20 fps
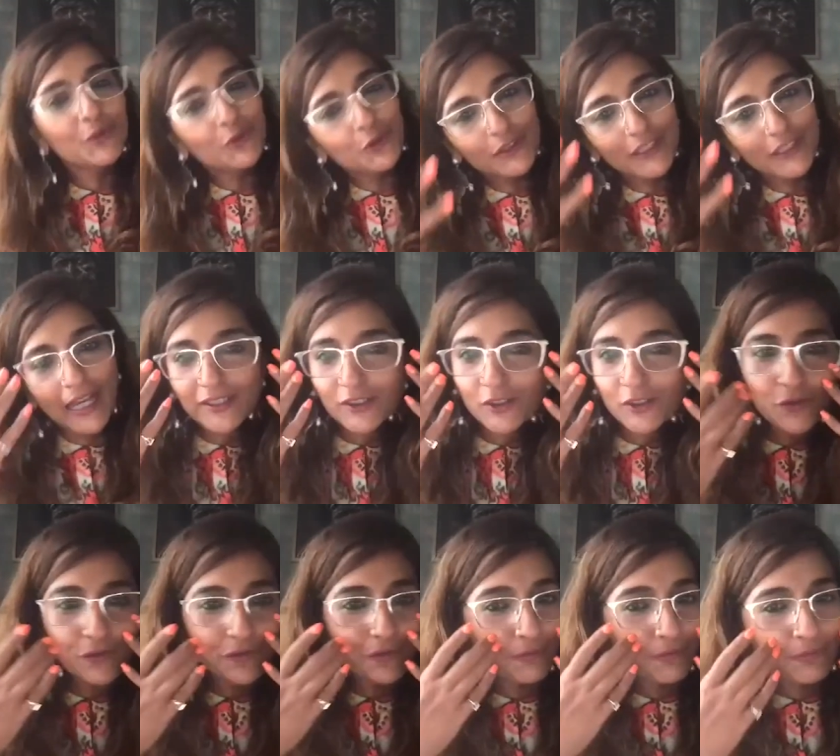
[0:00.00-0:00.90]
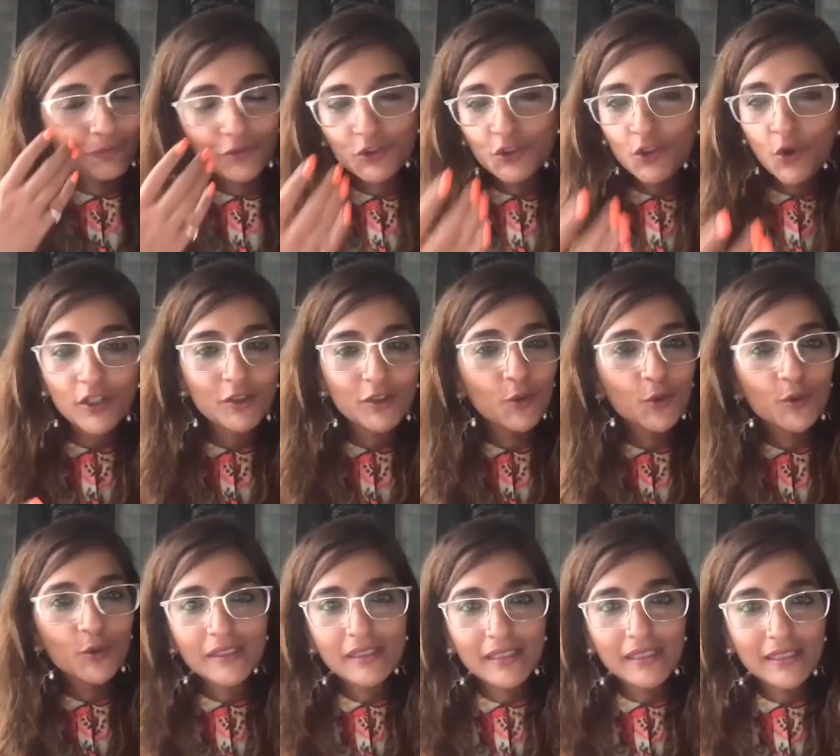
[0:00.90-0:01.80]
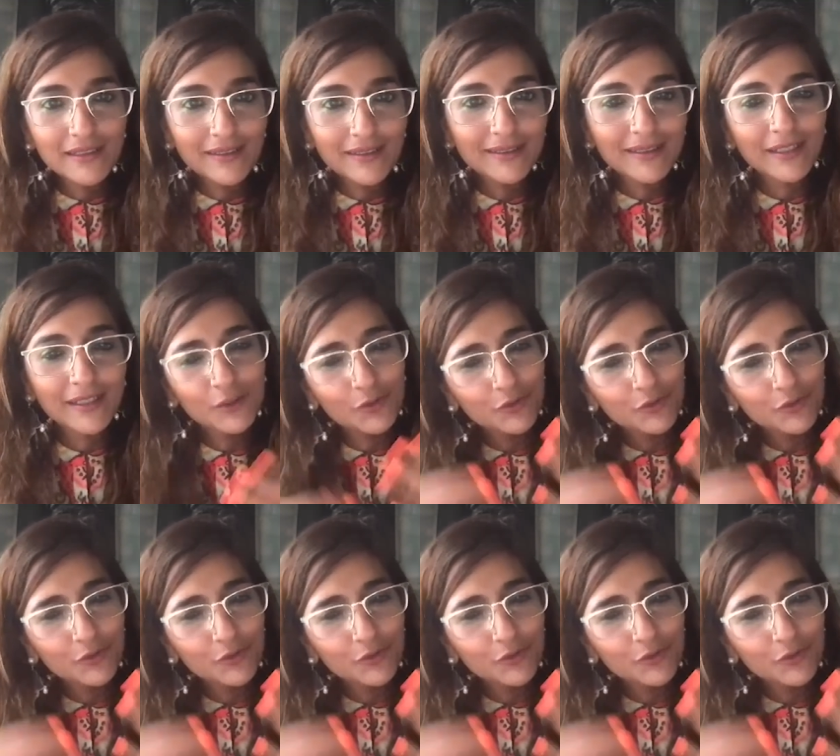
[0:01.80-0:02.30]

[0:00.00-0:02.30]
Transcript: You yes, you've shot those tears and